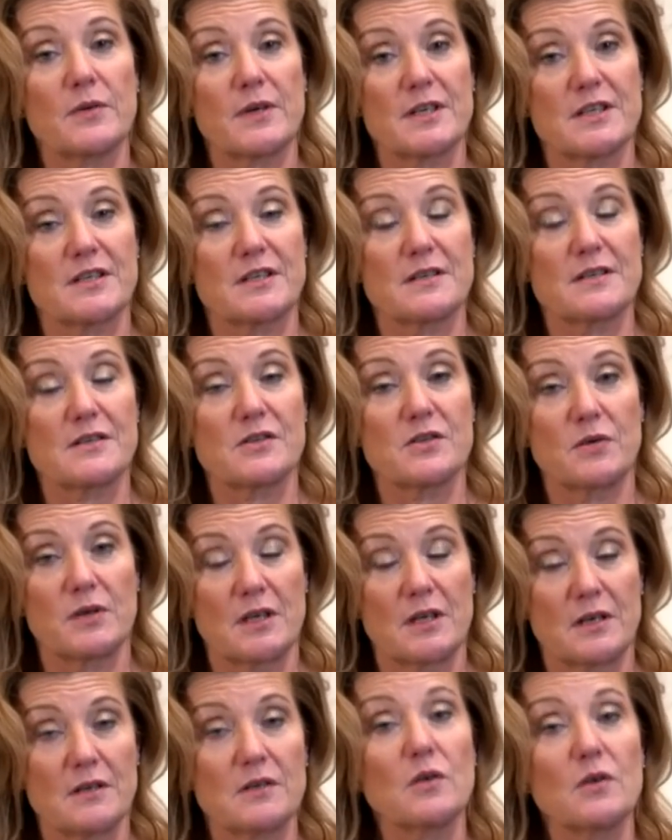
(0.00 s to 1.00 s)
questions, you
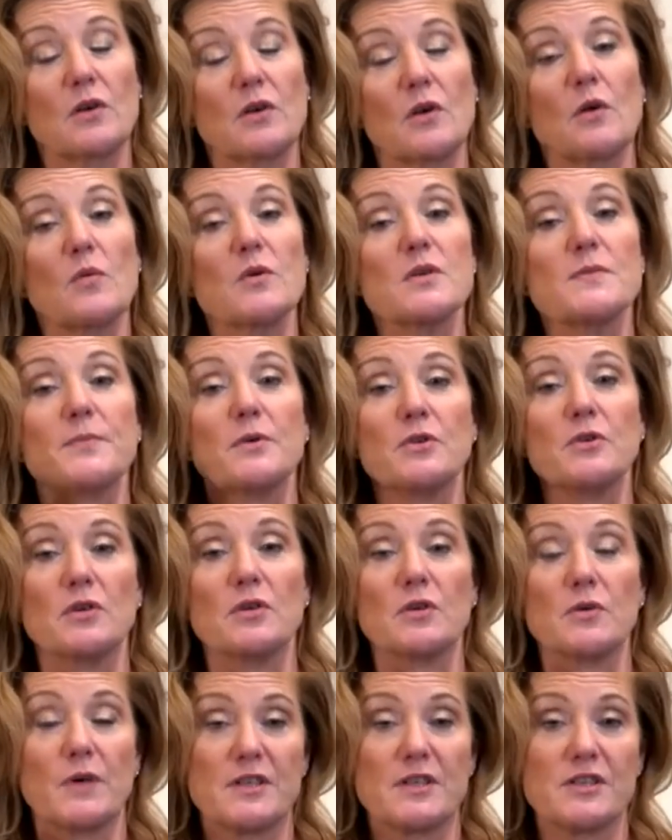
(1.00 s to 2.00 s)
can always put
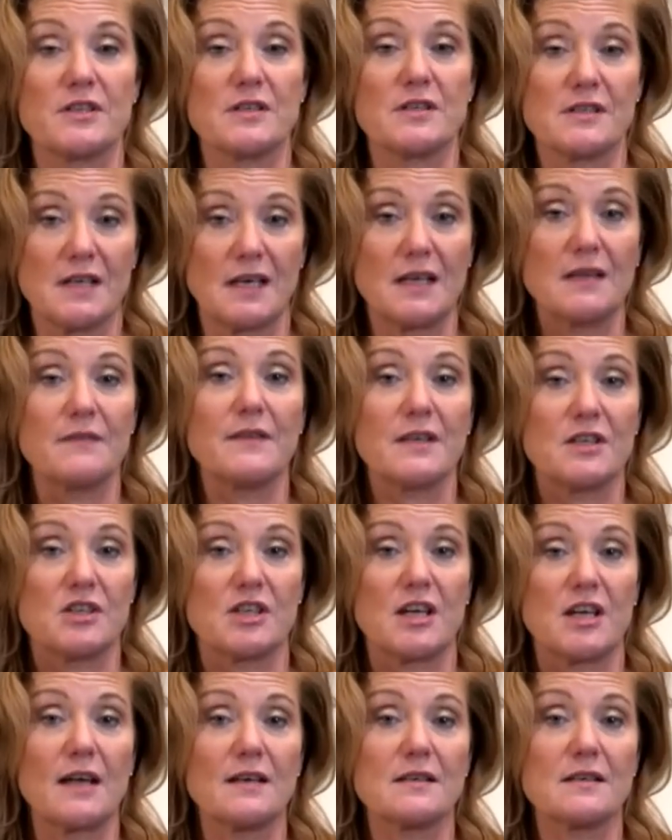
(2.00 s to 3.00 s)
your questions in the
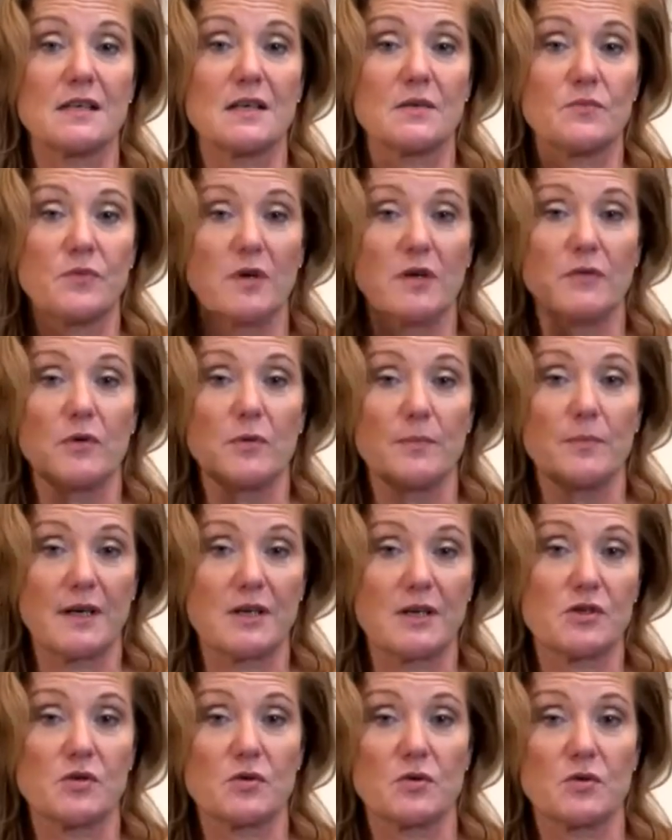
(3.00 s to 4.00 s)
chat, and we will
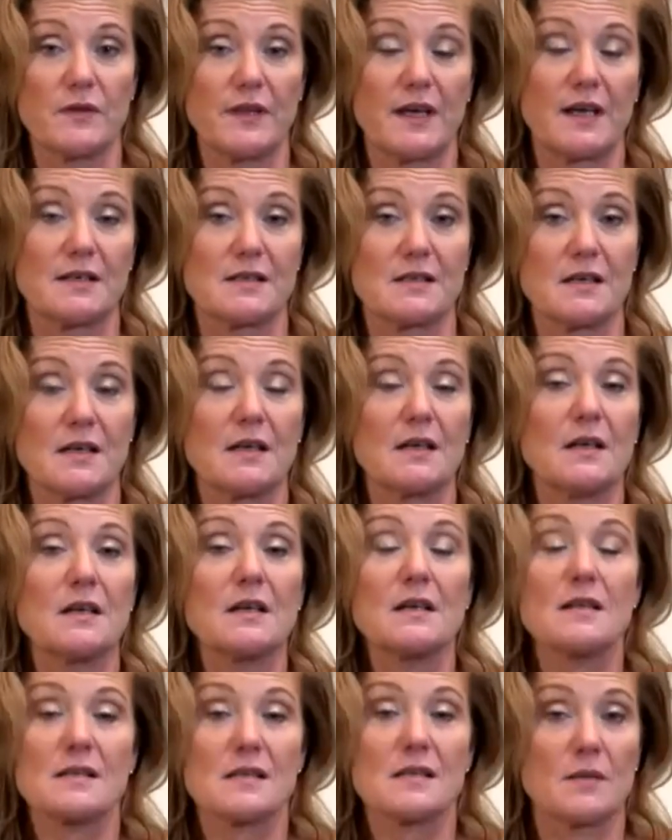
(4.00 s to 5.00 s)
make sure that
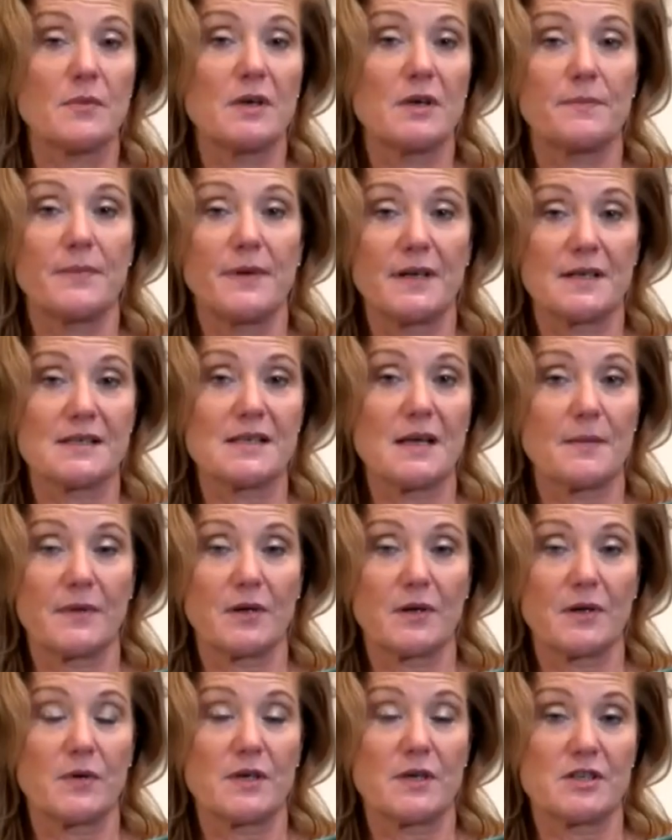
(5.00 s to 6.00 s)
somebody picks up
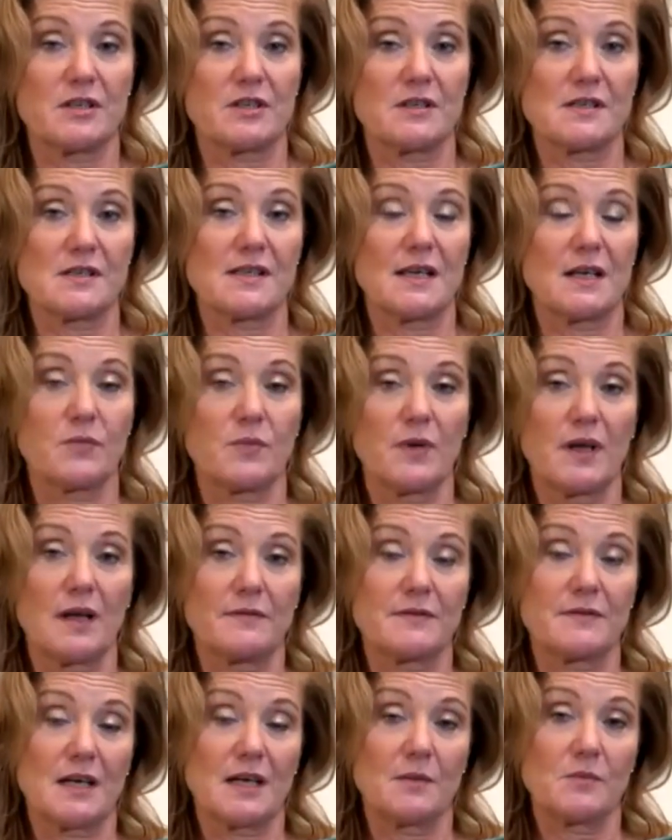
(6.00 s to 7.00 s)
the questions that we
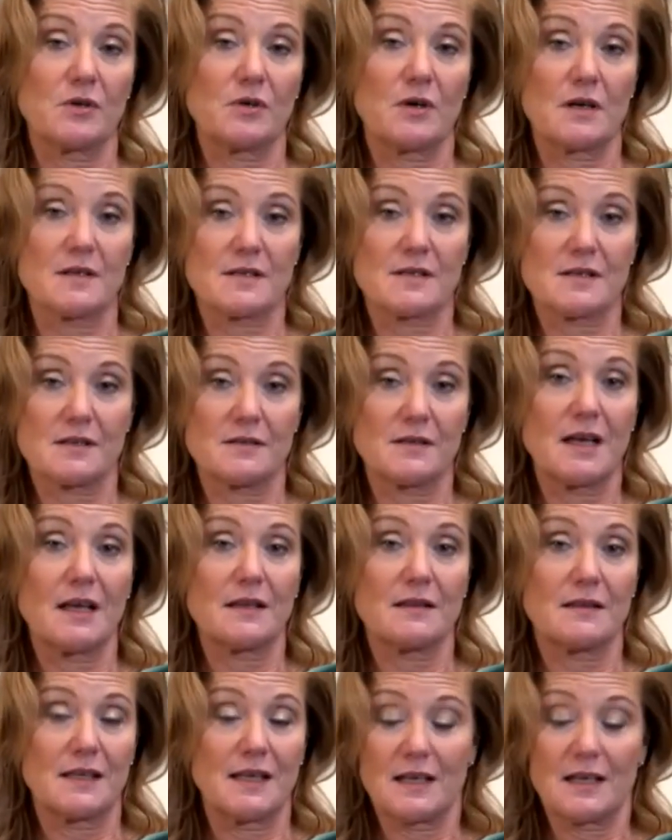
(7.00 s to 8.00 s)
have time to answer
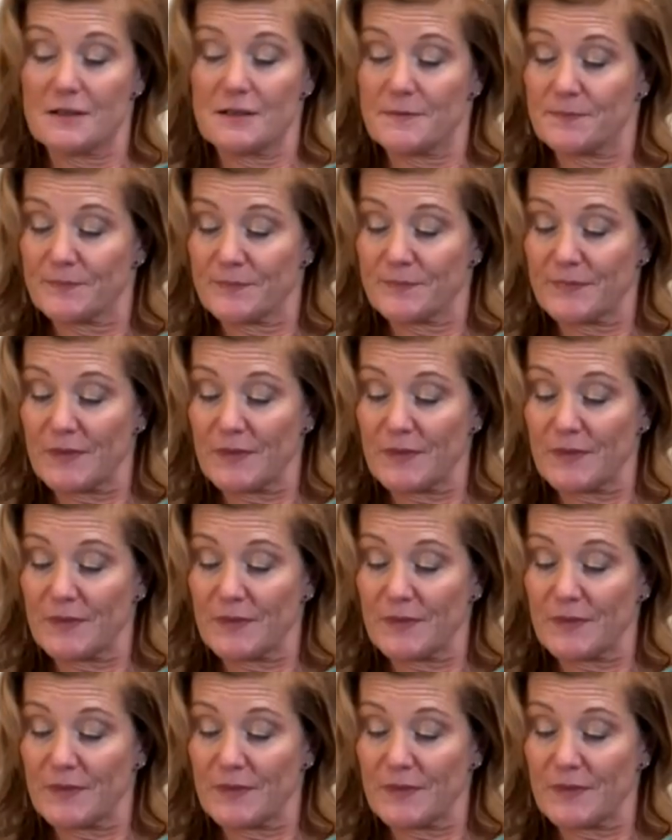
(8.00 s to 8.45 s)
at the end.